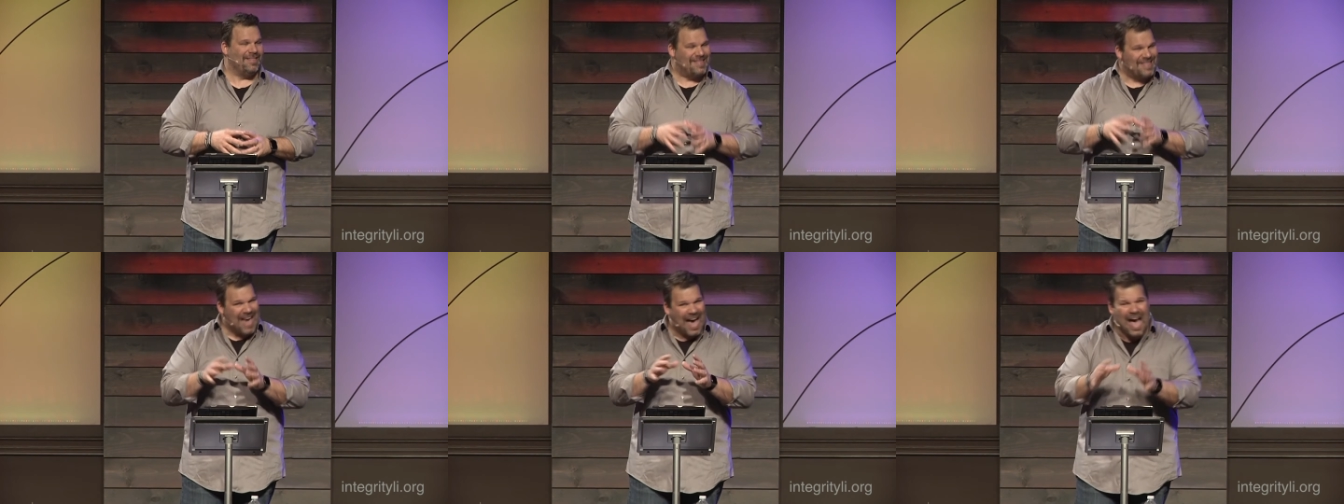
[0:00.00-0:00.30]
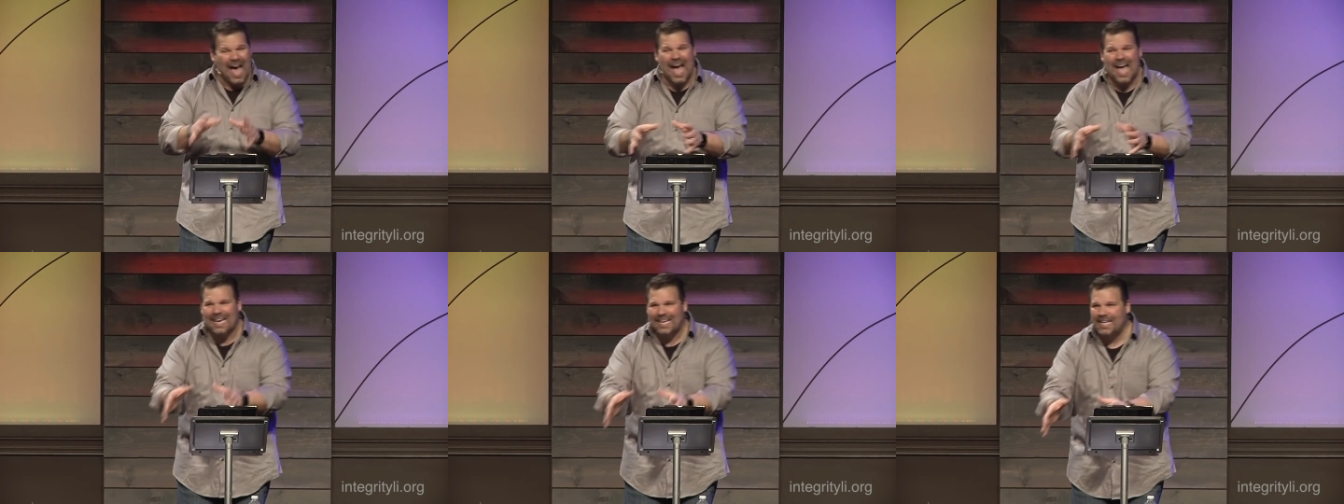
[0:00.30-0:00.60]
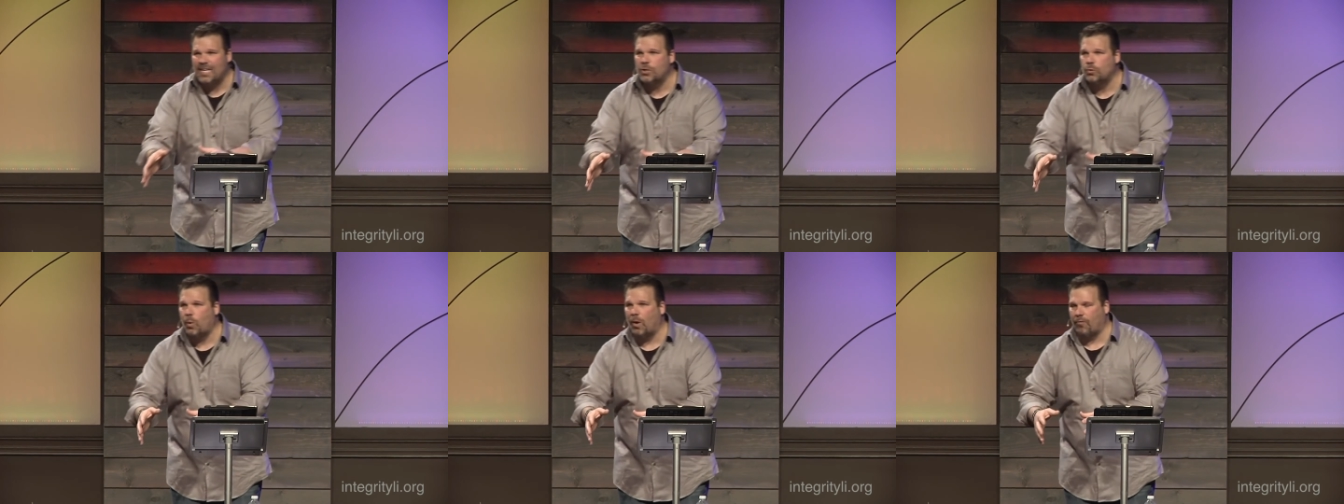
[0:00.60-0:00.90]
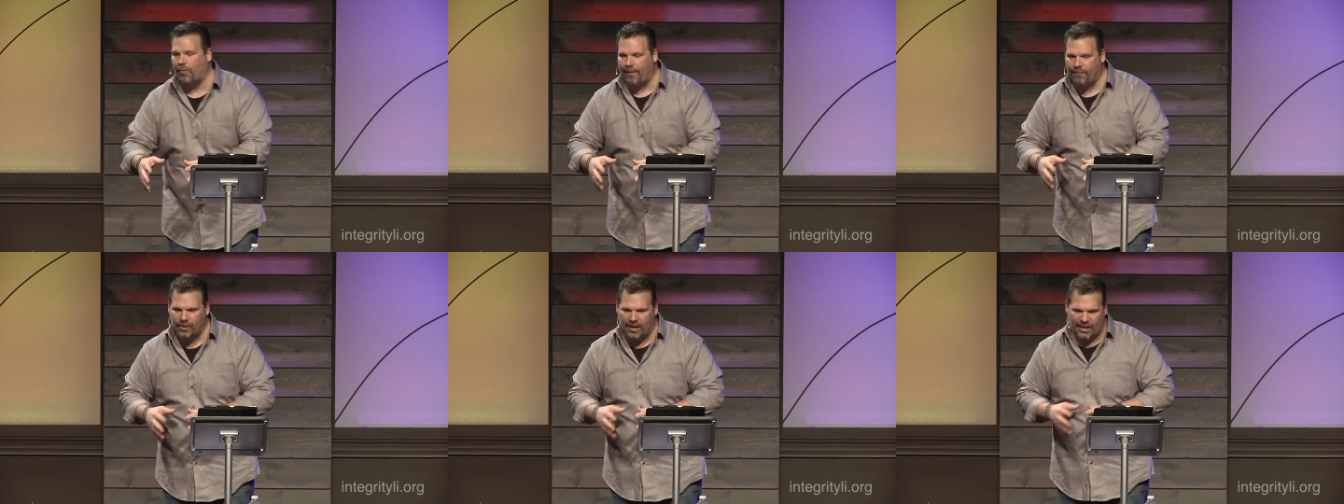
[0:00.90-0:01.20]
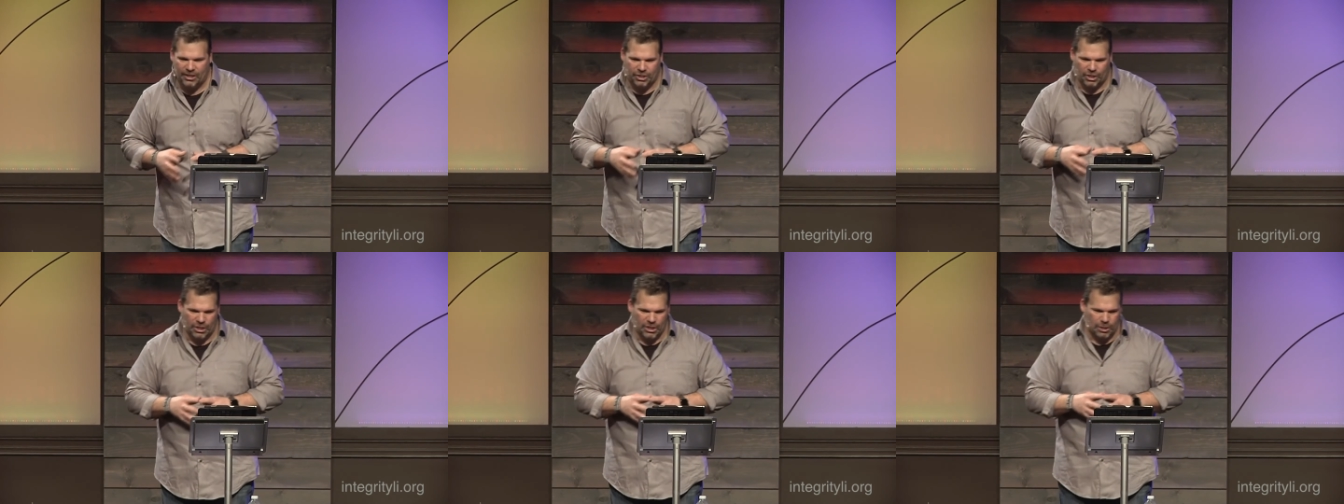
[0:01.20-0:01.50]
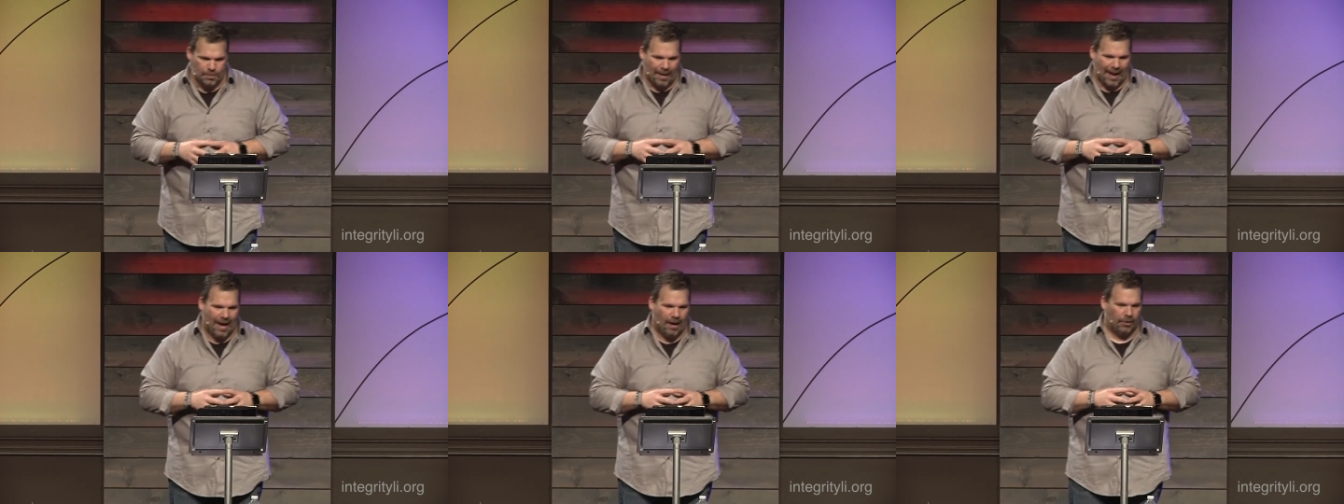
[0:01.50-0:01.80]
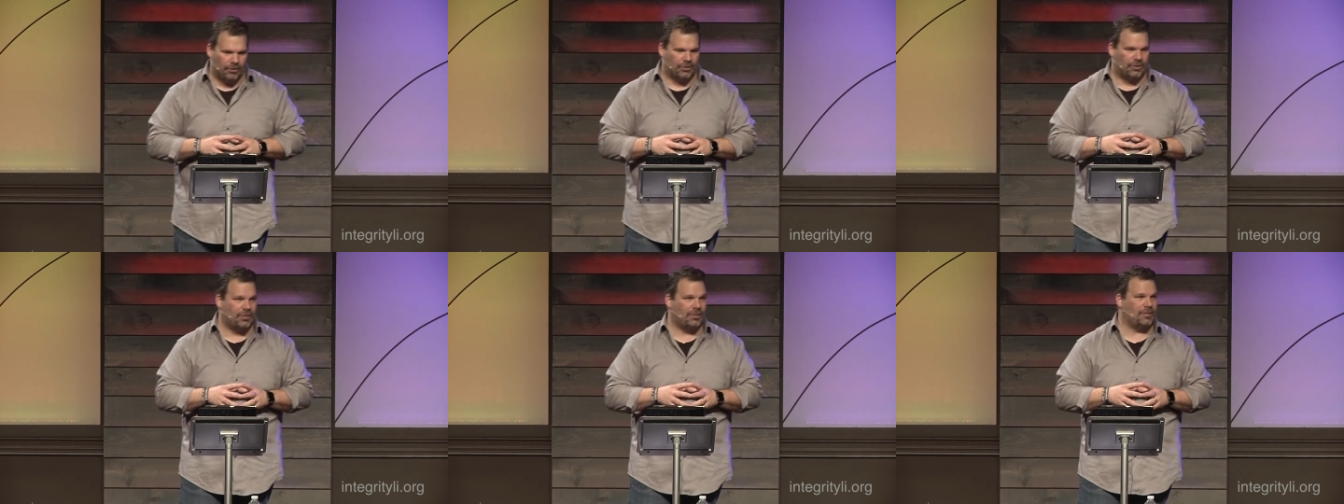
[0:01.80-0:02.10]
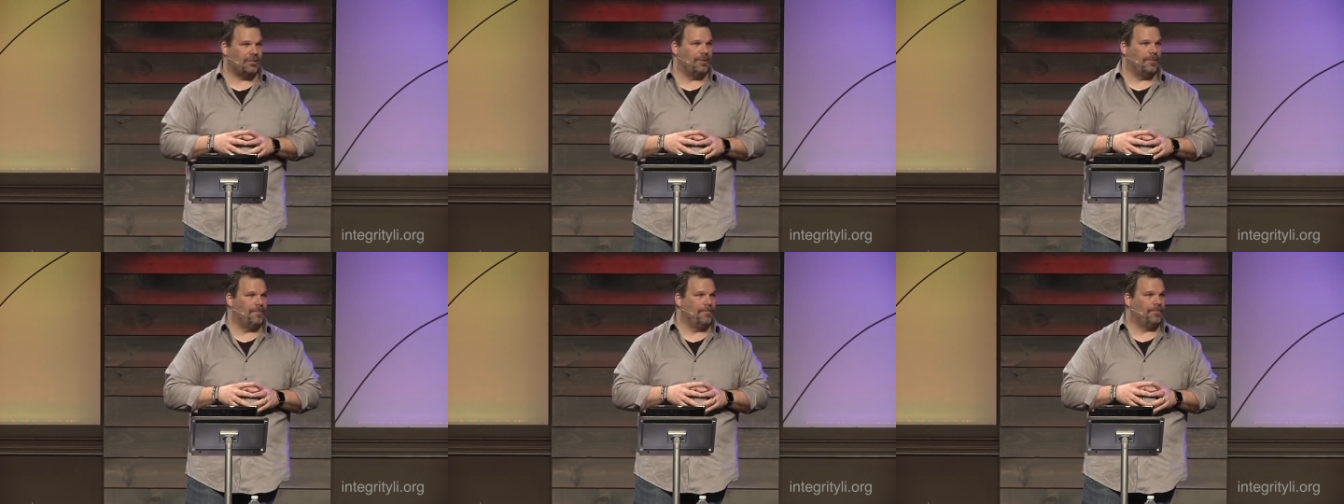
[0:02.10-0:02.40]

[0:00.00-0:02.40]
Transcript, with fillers: That is what Revelation is about.